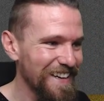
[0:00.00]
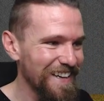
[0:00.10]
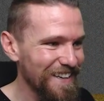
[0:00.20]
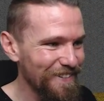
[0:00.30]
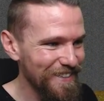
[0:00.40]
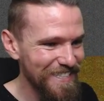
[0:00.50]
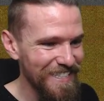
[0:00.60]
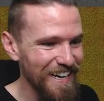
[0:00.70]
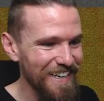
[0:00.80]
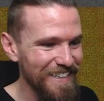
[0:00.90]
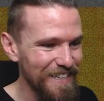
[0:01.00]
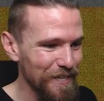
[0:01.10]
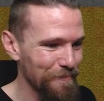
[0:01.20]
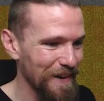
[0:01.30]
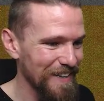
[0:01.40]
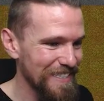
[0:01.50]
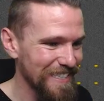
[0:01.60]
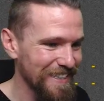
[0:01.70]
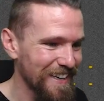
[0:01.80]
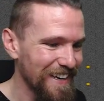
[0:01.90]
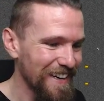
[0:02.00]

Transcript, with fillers: It looks tiny in comparison.